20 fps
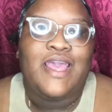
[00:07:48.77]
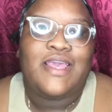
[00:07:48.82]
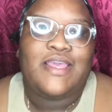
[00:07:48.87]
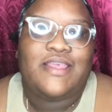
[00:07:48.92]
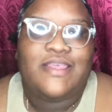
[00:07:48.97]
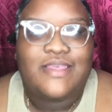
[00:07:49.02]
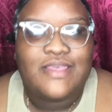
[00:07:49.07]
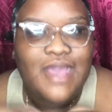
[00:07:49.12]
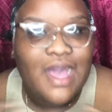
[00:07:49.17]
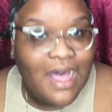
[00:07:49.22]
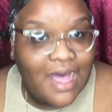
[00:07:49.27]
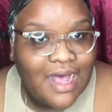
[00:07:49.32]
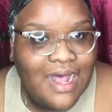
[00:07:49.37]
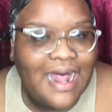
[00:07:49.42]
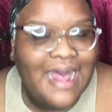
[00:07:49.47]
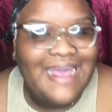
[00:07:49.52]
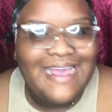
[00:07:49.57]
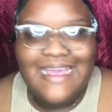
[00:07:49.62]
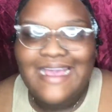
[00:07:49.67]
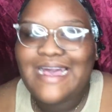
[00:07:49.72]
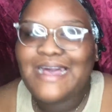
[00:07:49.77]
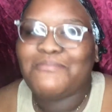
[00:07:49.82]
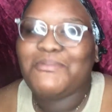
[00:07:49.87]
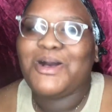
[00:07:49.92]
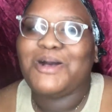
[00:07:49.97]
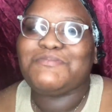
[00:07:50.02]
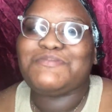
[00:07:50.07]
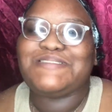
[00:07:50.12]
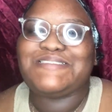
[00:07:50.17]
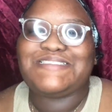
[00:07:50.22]
Y'all, I am
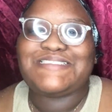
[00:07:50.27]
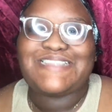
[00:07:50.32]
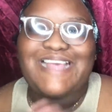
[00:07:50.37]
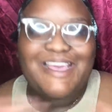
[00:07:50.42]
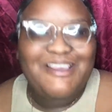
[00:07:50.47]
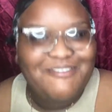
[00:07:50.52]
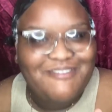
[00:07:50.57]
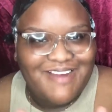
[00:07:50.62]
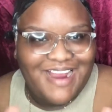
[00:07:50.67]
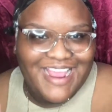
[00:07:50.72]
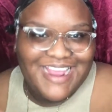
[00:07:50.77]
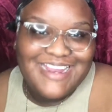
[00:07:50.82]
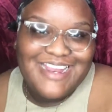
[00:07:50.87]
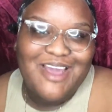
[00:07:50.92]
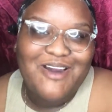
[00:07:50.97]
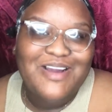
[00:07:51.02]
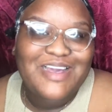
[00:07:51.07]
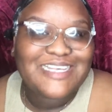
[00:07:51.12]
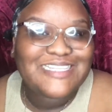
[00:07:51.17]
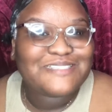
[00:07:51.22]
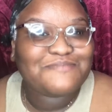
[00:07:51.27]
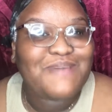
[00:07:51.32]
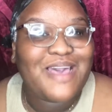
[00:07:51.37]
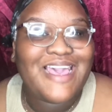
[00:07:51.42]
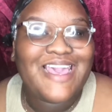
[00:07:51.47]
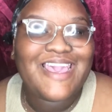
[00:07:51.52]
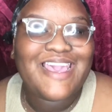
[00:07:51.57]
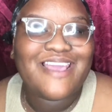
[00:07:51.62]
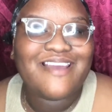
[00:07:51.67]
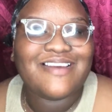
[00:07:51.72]
upset right now because my
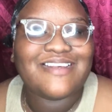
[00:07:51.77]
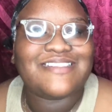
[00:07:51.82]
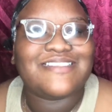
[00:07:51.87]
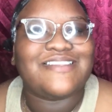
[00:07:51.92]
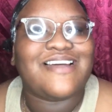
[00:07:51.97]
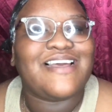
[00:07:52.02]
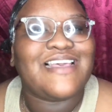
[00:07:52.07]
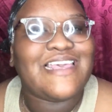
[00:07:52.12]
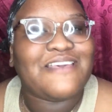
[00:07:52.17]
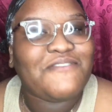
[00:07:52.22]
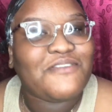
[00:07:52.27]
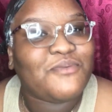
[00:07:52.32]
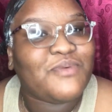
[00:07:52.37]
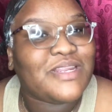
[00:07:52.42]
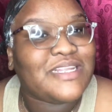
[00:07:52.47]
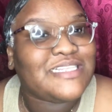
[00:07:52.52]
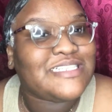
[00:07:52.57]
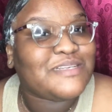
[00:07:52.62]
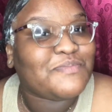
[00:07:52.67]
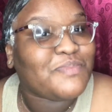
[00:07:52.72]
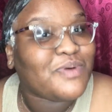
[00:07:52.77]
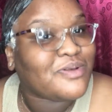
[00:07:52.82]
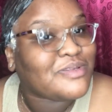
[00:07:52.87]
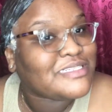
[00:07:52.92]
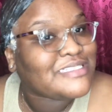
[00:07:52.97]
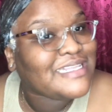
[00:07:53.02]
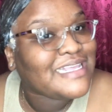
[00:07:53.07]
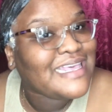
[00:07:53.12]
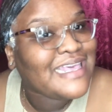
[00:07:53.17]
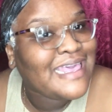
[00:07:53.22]
hair is not giving what it's supposed
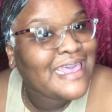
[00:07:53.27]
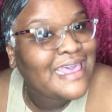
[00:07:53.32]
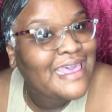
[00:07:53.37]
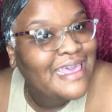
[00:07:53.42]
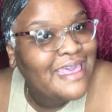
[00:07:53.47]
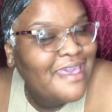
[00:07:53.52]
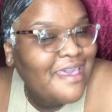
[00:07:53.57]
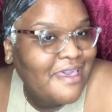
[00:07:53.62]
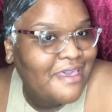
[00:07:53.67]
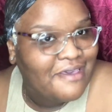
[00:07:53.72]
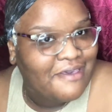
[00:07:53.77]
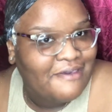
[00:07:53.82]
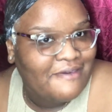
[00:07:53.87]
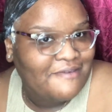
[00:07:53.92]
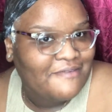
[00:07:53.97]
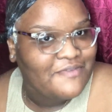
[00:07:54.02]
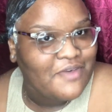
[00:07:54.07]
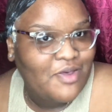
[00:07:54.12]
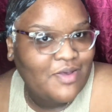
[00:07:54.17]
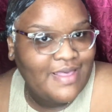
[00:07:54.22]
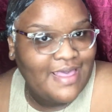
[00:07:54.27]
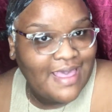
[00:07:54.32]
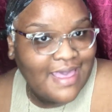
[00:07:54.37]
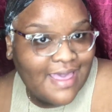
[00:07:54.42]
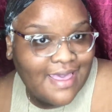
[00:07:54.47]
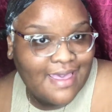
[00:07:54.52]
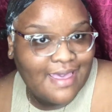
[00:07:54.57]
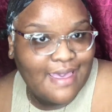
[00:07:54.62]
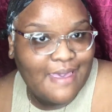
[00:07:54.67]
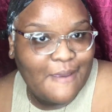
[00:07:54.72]
to give,
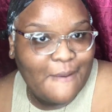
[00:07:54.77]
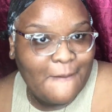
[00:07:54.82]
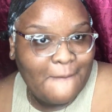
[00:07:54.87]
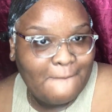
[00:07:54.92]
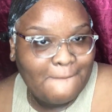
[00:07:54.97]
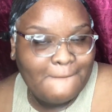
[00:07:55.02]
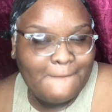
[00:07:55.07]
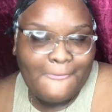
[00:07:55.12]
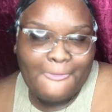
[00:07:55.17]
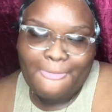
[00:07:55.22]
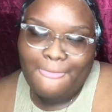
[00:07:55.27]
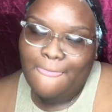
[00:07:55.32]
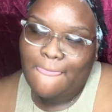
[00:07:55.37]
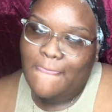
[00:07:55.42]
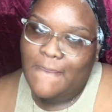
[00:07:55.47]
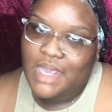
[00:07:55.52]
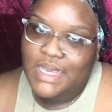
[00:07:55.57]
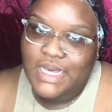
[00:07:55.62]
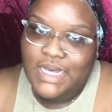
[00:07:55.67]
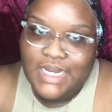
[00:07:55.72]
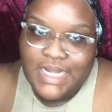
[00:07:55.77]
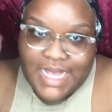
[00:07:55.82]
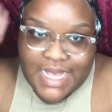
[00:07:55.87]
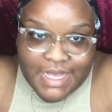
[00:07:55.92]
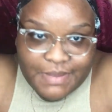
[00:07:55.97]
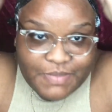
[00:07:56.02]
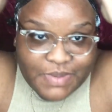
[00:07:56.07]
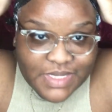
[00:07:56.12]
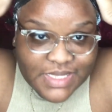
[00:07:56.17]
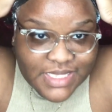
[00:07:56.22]
okay? Yeah, I
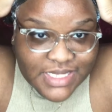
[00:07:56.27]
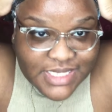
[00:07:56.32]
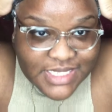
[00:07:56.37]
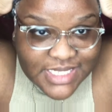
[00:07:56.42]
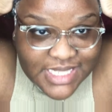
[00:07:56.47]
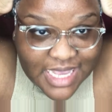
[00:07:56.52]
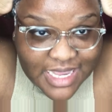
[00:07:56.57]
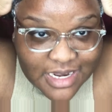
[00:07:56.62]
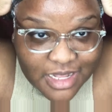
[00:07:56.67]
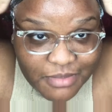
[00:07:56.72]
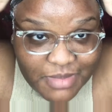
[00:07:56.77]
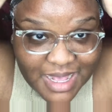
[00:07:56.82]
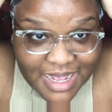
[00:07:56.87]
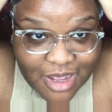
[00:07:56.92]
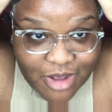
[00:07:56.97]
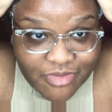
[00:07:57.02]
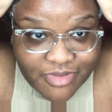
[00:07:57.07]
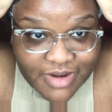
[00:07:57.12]
put this scandal bag over